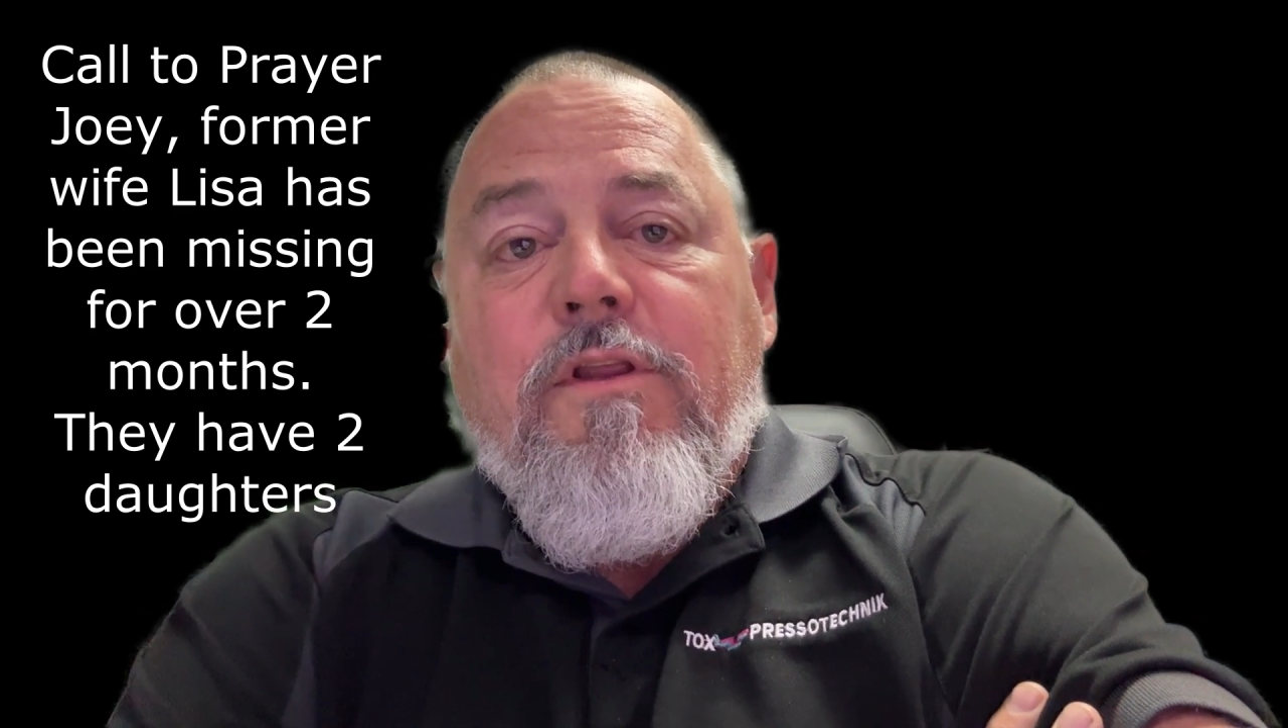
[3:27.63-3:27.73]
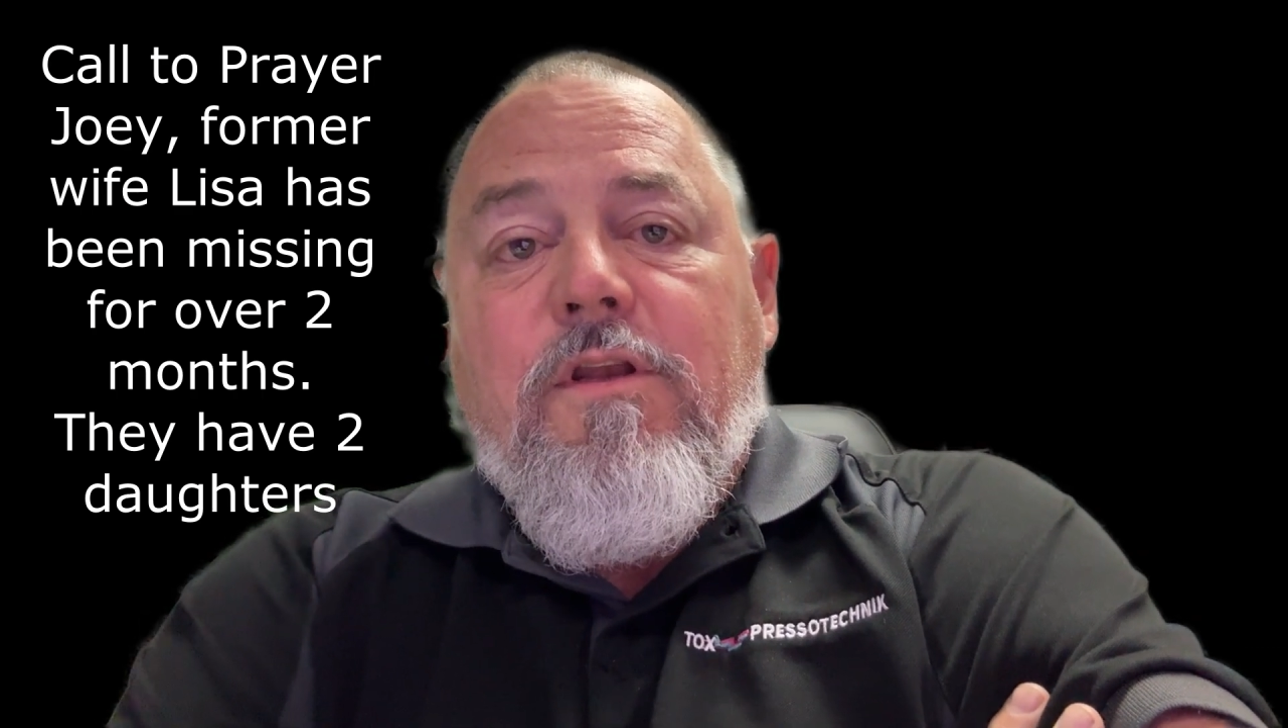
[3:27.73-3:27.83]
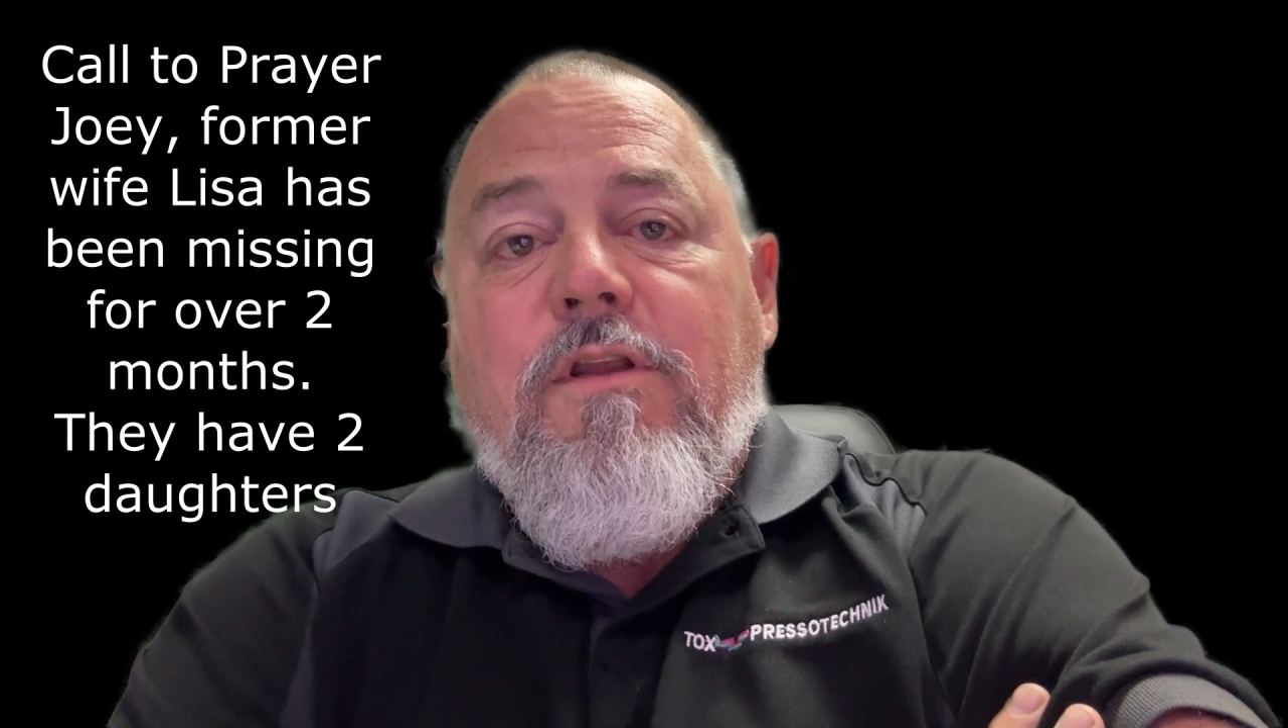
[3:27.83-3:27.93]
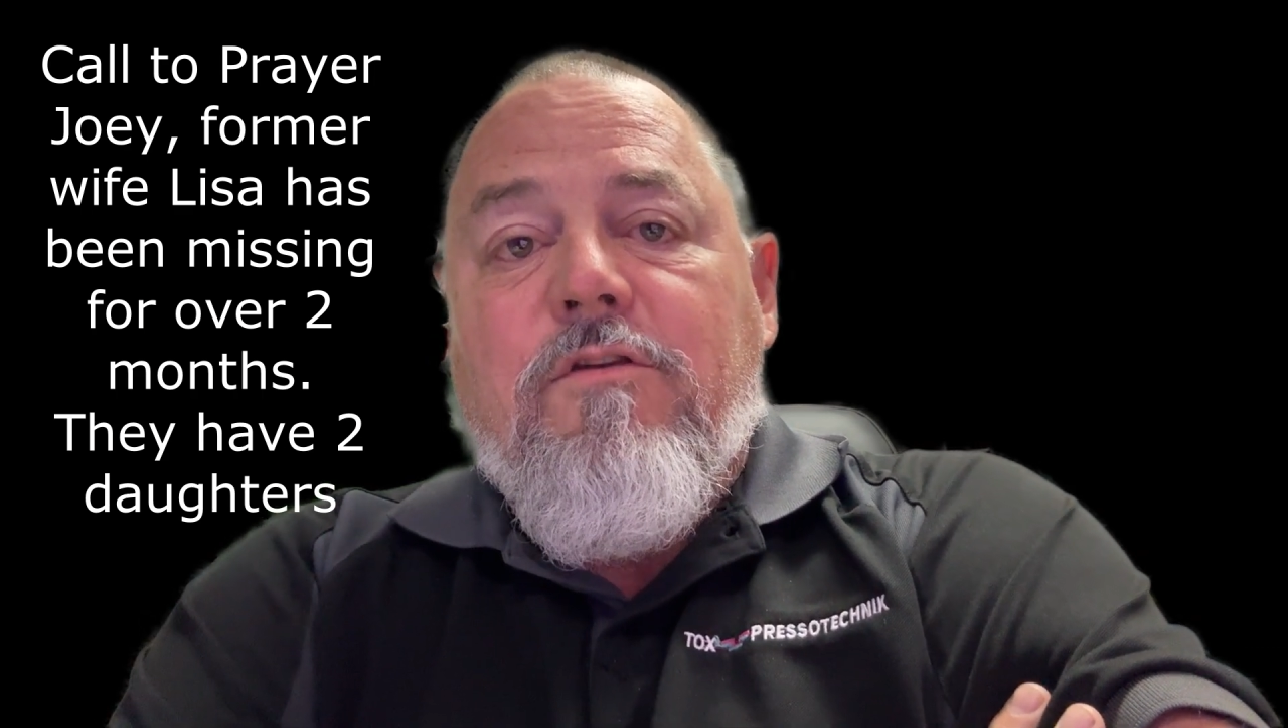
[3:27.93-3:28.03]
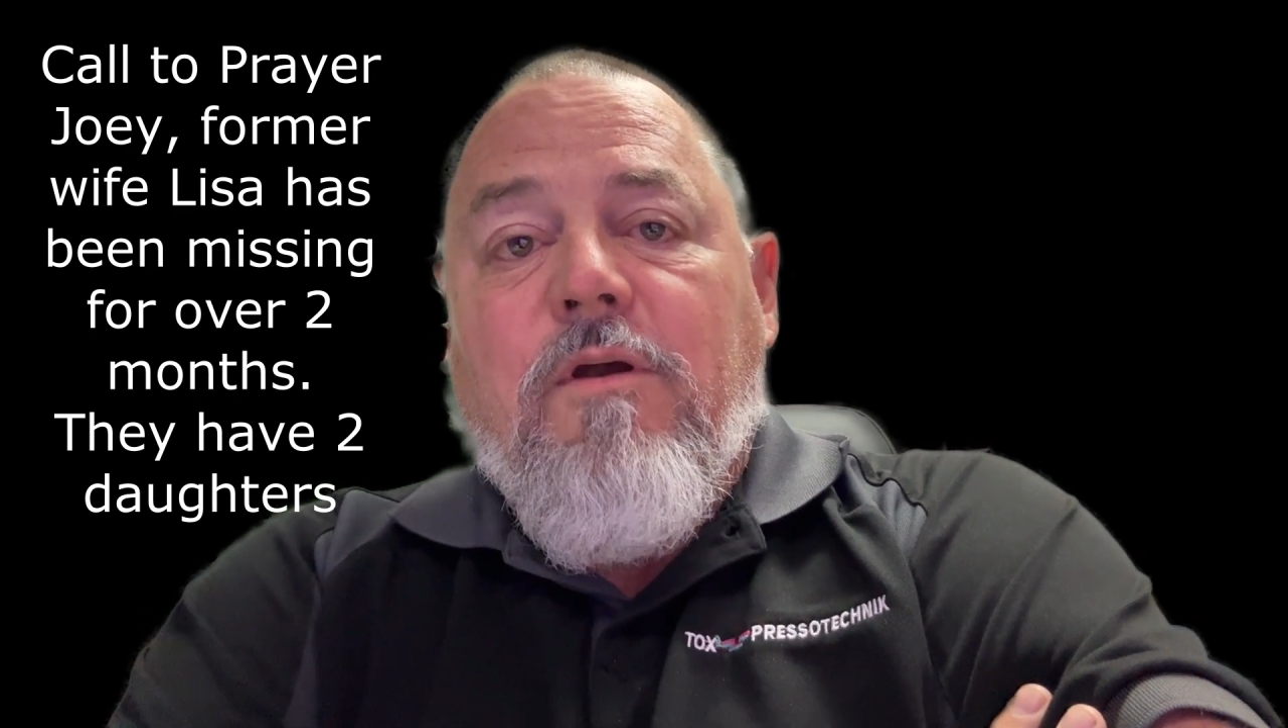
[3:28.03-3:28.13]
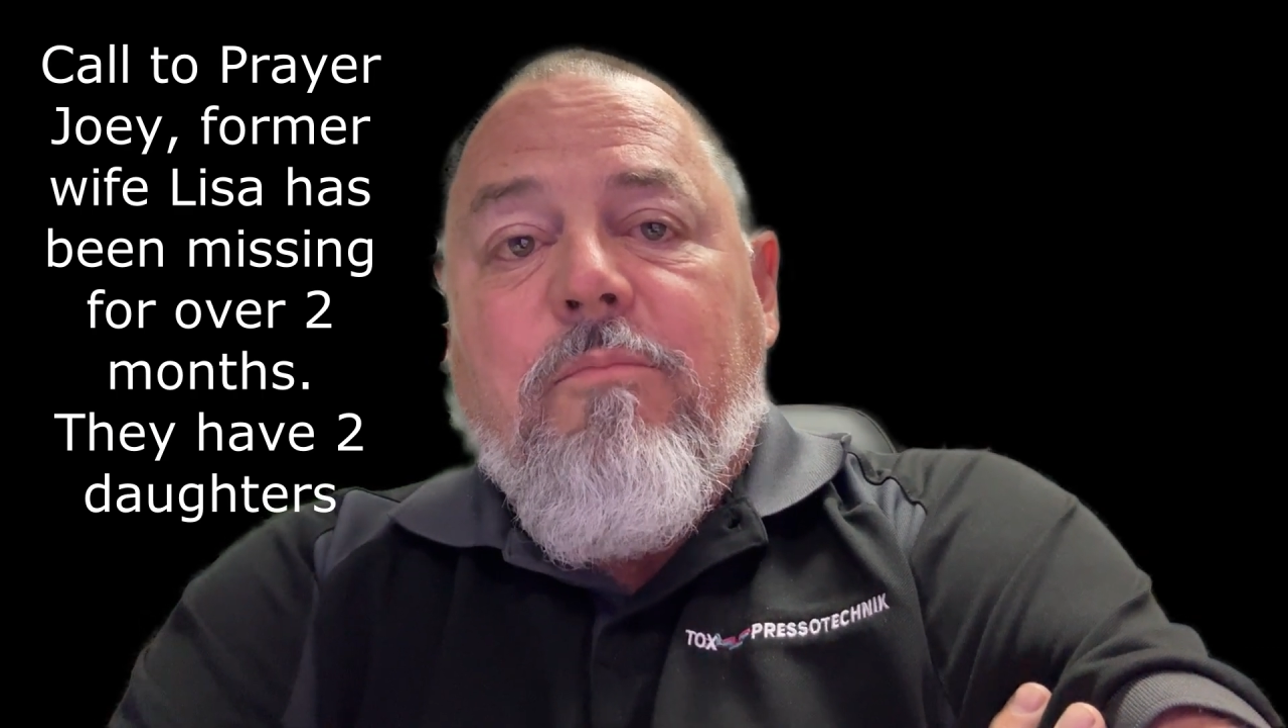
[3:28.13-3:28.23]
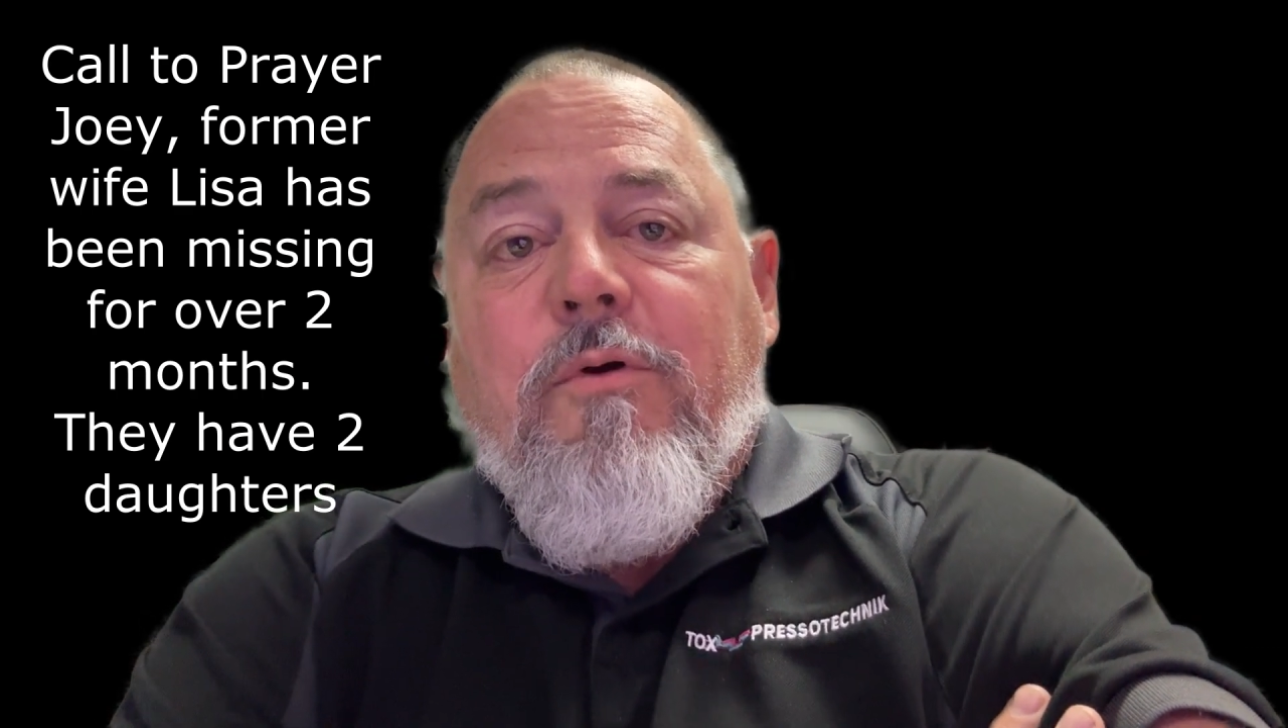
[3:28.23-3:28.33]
really needs our